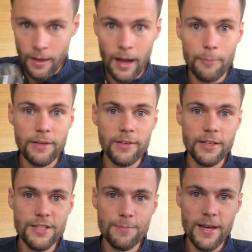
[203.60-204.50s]
I'm living
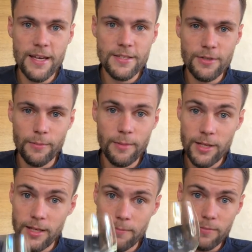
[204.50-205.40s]
in Spain, so
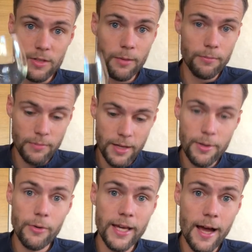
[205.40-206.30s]
maybe some
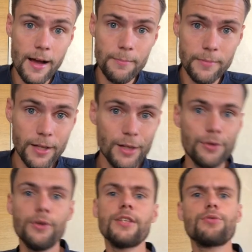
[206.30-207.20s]
Iberic ham.
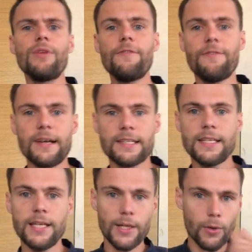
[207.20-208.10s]
You know, it's really
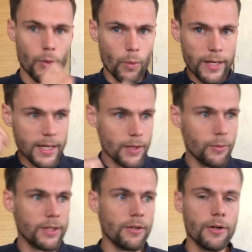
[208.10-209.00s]
fatty.
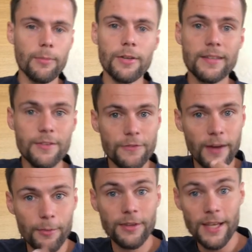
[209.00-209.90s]
We talk about this
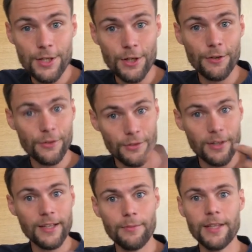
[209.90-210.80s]
fermentation also a
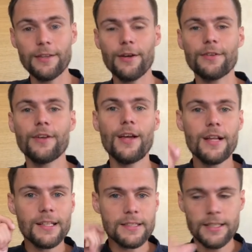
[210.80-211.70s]
little bit nuts.
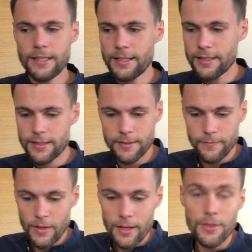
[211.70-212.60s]
This
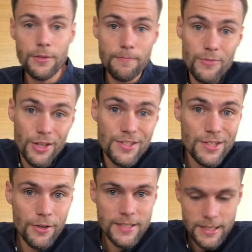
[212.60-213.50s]

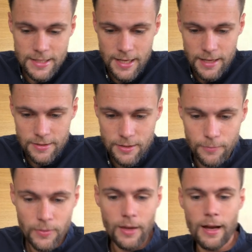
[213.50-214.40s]
nuts at the end,
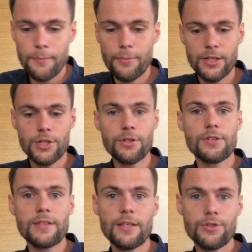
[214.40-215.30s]
so I'm pretty sure
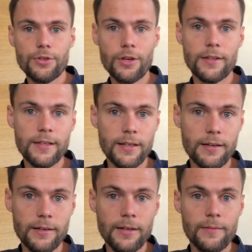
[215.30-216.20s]
the texture you got here